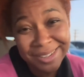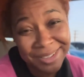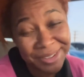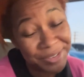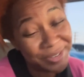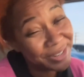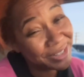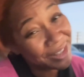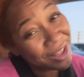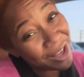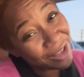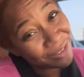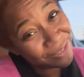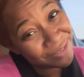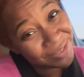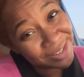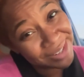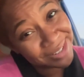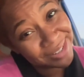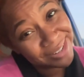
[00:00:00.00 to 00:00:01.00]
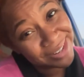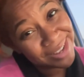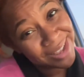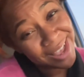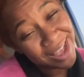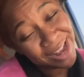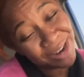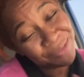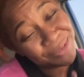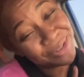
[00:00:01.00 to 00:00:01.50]
you are loved.
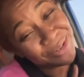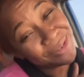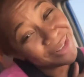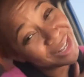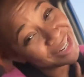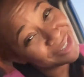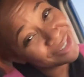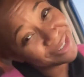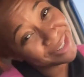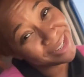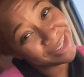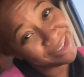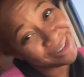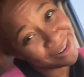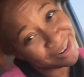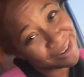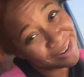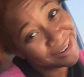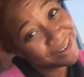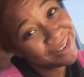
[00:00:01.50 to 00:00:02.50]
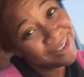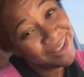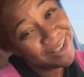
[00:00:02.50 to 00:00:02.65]
I'm so glad you're here.